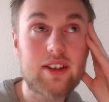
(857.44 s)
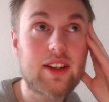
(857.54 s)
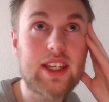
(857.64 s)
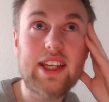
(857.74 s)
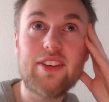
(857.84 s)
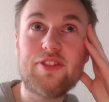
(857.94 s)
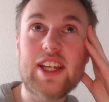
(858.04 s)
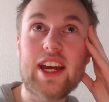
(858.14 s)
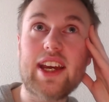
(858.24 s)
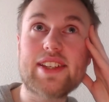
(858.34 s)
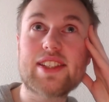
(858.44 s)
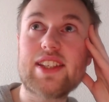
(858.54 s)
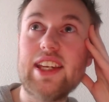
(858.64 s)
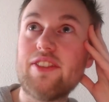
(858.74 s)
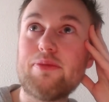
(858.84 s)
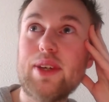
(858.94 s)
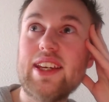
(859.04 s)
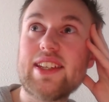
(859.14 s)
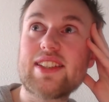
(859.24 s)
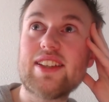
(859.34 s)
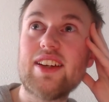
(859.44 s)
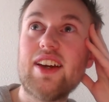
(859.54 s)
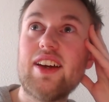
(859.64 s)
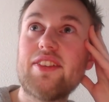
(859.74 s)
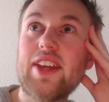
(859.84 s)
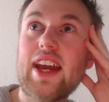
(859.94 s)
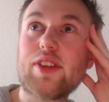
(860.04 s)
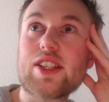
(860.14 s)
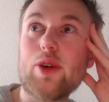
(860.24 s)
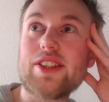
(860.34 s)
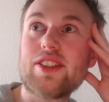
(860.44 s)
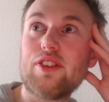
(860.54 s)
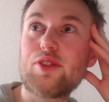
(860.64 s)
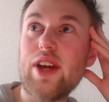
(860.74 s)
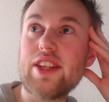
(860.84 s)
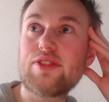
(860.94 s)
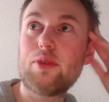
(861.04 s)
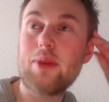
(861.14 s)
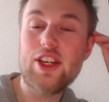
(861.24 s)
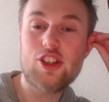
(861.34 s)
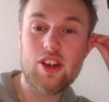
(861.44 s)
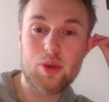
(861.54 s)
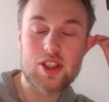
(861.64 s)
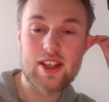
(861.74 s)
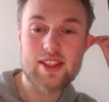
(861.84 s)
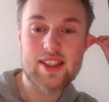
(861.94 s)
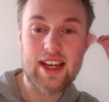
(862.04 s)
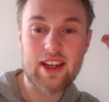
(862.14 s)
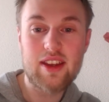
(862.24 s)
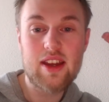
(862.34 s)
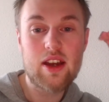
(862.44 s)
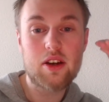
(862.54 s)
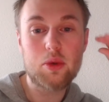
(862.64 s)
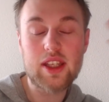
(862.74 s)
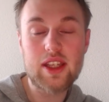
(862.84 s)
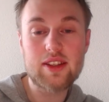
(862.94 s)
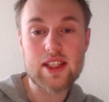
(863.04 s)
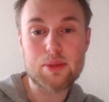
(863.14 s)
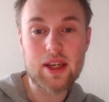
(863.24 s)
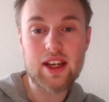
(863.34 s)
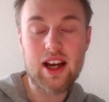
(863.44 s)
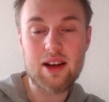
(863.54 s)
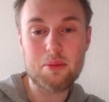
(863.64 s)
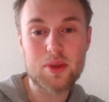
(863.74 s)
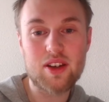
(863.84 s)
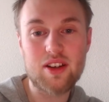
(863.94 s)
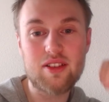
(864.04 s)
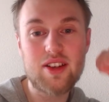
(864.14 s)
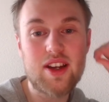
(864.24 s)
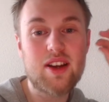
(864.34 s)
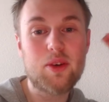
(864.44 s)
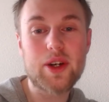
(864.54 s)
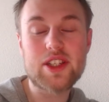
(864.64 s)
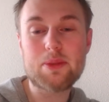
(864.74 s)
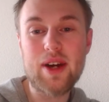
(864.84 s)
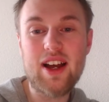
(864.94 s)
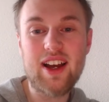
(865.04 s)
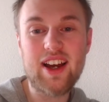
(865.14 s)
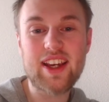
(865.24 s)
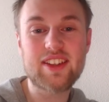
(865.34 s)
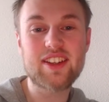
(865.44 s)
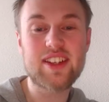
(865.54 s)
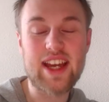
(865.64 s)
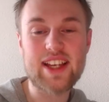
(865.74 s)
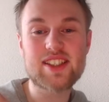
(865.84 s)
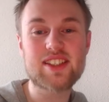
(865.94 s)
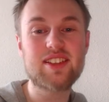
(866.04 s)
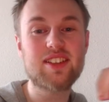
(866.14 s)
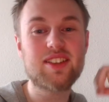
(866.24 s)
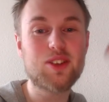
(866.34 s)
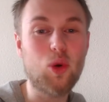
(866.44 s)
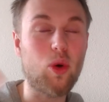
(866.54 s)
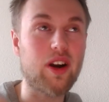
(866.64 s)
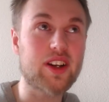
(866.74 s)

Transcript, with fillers: ENFJs, ENFPs, they have this question of transformation, which is like, what can this become? You know, what is behind the next door?